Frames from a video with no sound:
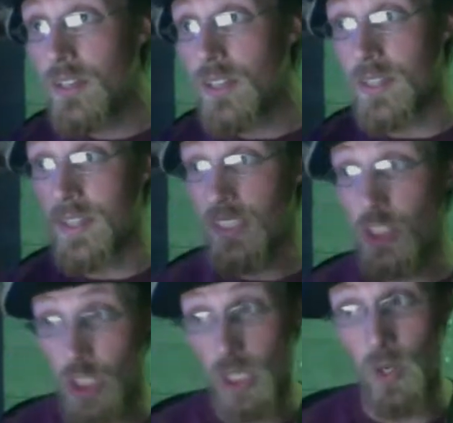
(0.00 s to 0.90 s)
This
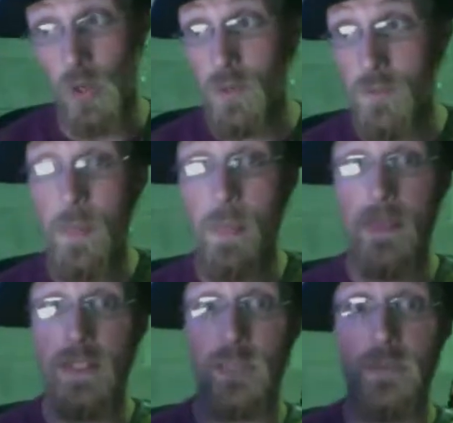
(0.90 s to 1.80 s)
show,
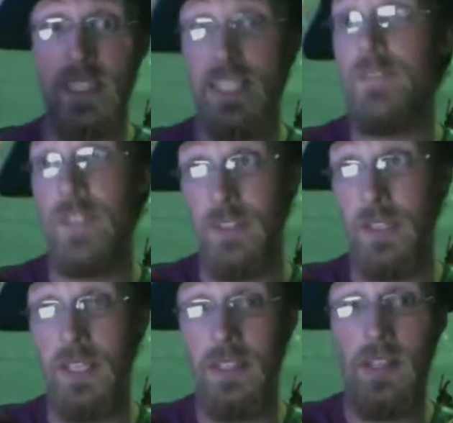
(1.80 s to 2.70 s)

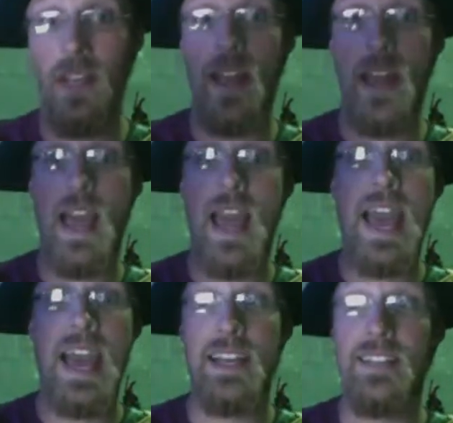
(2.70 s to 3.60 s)
specifically,
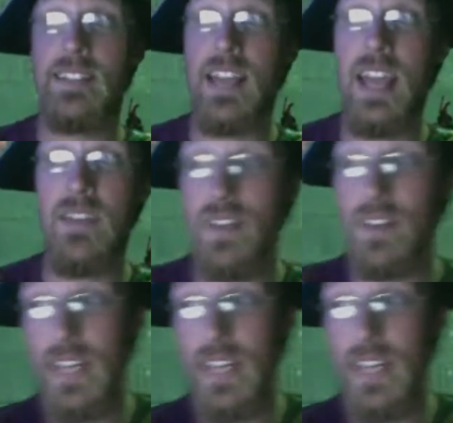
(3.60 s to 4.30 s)
has a very